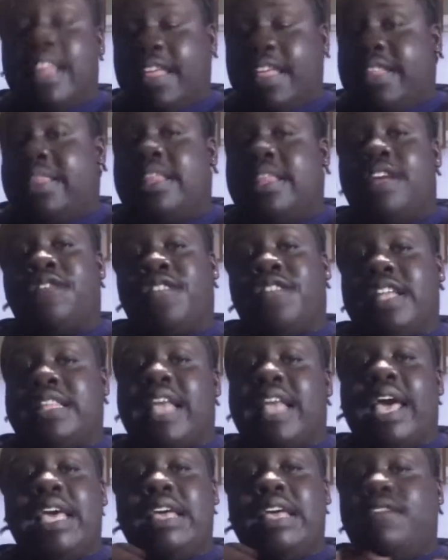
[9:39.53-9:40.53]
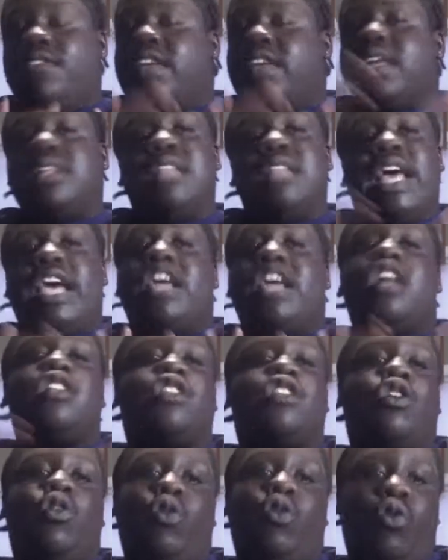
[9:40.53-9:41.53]
stuff like that. Even like
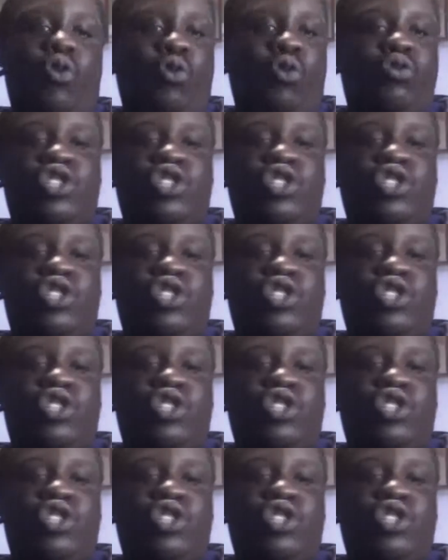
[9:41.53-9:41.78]
the whole